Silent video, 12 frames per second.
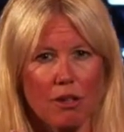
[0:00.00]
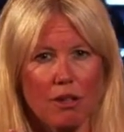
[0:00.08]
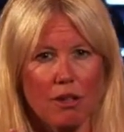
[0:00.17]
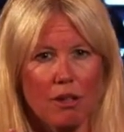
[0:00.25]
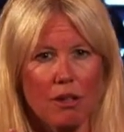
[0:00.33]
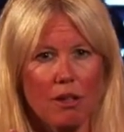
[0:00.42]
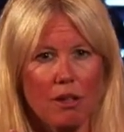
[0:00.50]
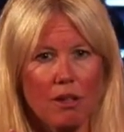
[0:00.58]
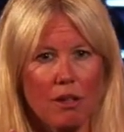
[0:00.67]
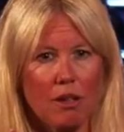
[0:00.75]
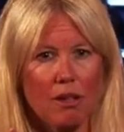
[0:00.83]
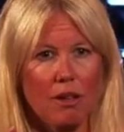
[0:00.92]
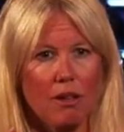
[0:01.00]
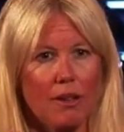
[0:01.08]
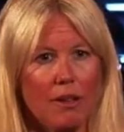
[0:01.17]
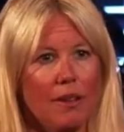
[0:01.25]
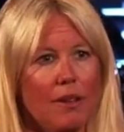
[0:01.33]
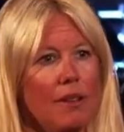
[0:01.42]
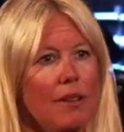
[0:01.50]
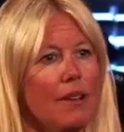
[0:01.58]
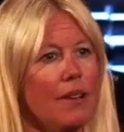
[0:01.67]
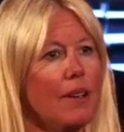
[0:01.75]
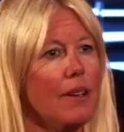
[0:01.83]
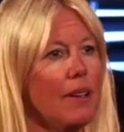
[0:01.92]

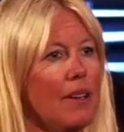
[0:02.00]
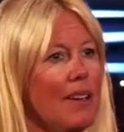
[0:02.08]
(no one is talking)